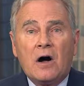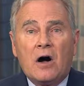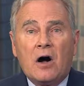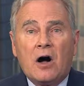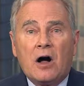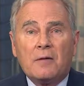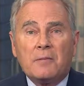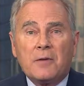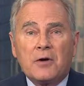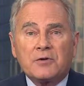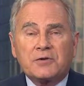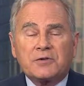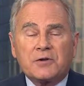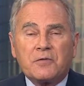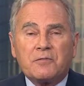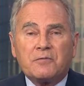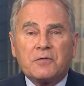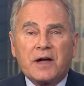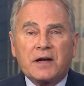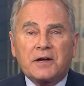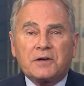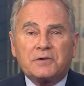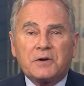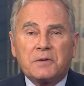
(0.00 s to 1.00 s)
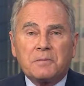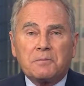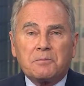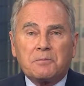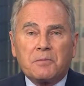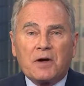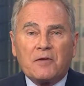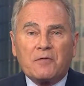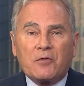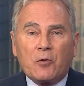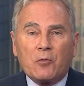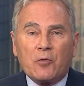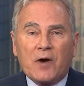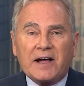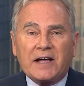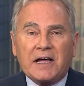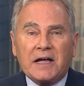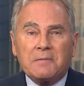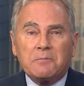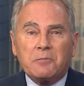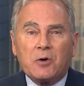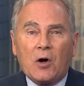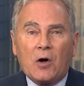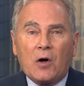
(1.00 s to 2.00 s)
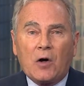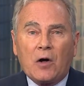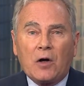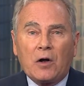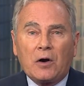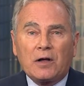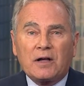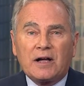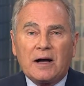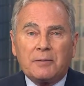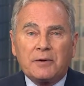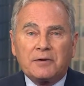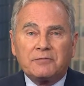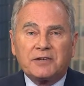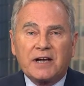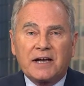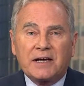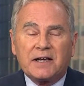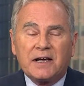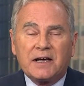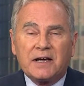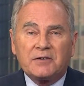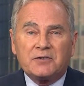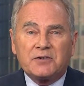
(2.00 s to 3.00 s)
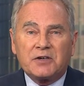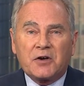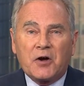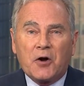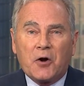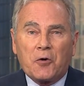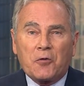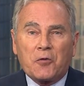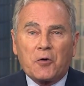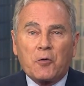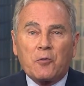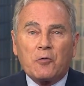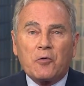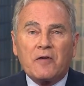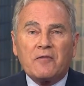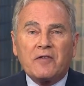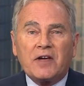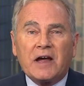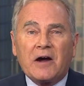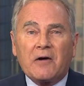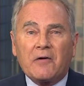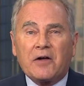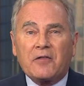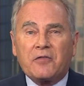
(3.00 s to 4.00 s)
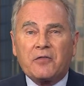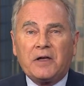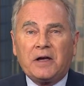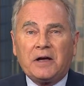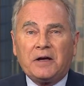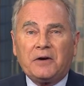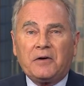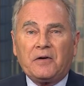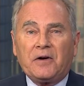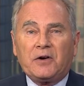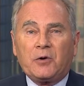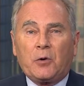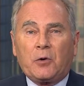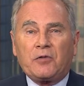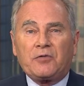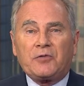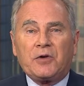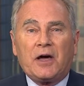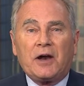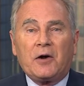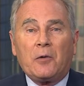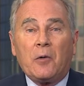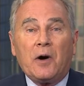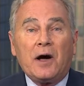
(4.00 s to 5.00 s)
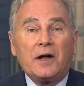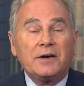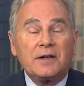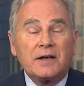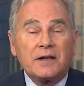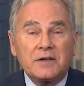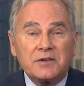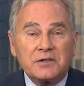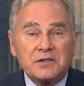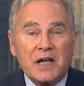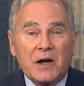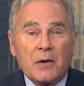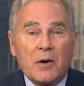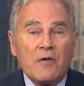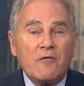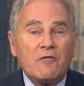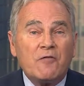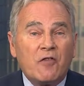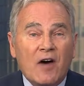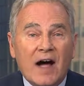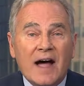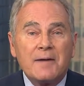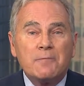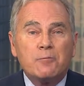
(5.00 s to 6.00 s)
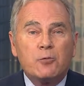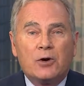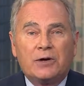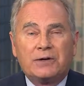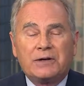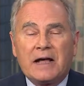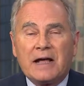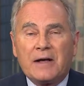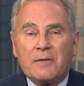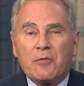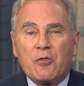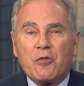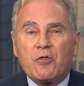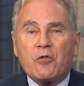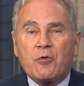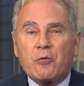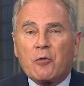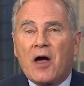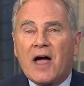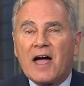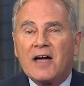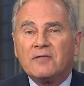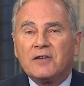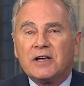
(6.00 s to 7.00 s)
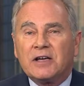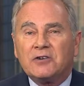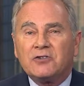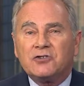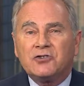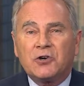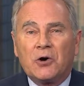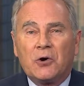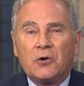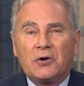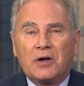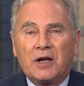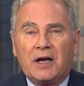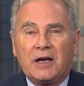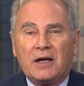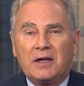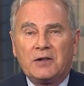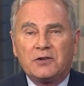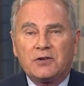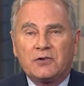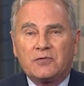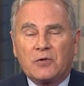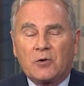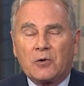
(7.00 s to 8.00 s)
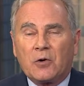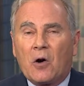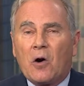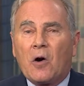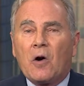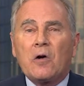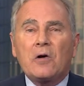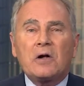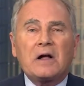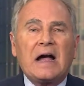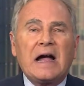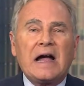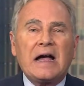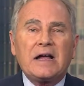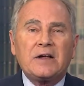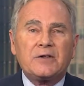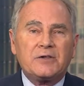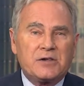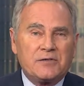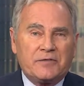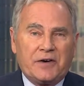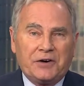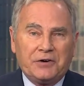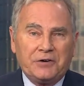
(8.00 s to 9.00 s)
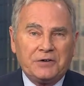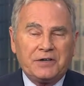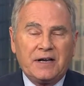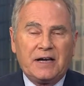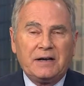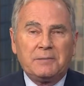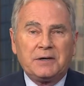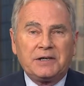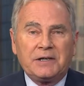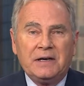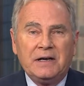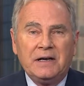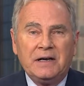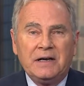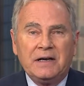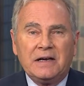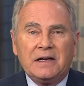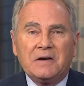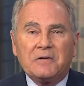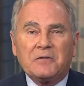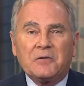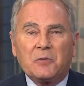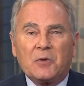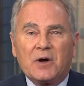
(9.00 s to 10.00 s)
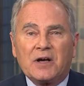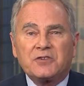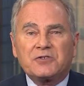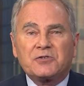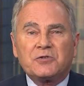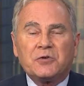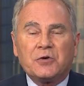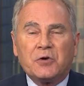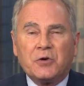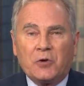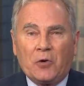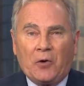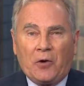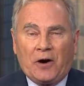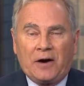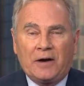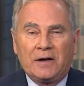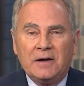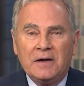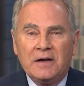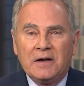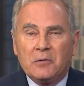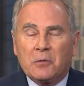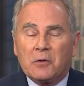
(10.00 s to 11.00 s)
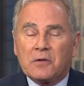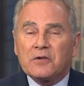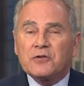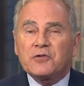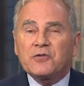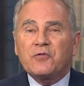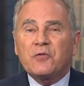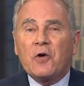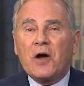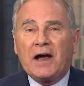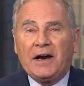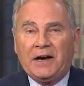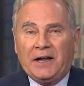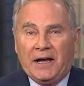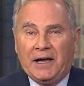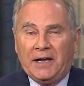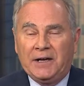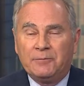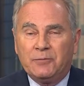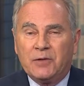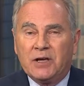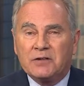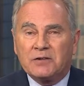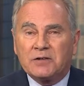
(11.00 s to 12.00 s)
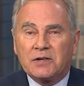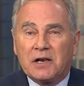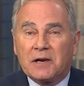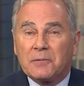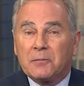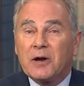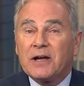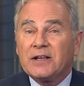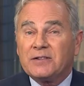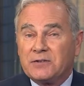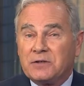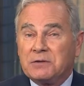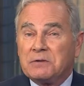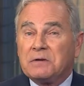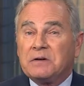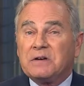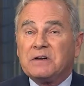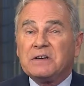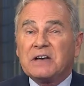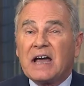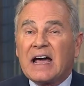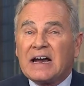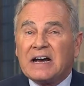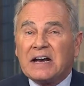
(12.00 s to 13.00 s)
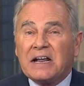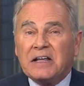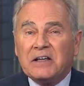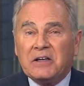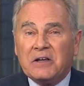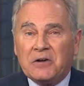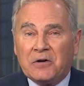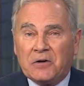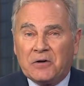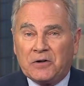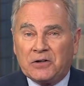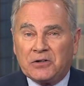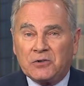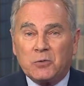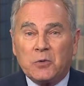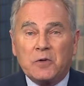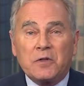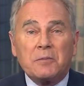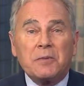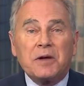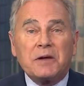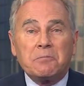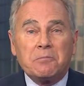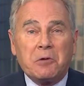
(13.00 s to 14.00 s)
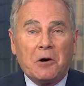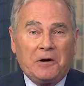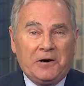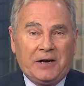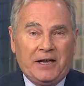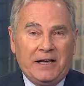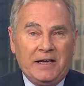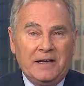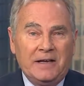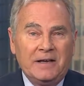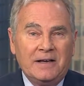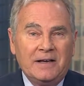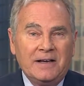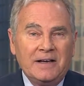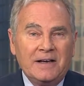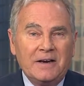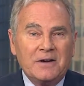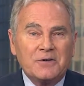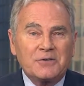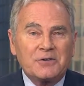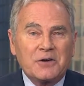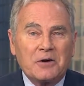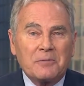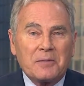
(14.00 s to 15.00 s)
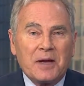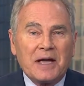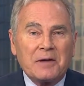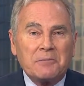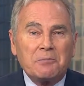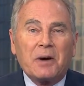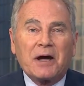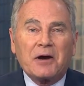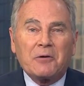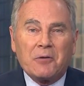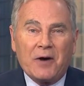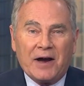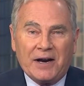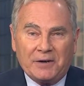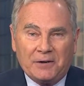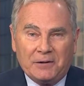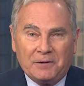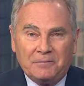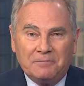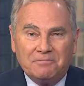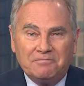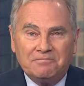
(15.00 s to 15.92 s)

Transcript: Almost a victim of the wrecking ball a couple of decades ago, the Riviera Theater in North Tonawanda is now a vibrant and thriving showcase for all kinds of entertainment here in Western New York. Well, this Friday, it celebrates 90 years with a big party. Here's our man, Mike Randall.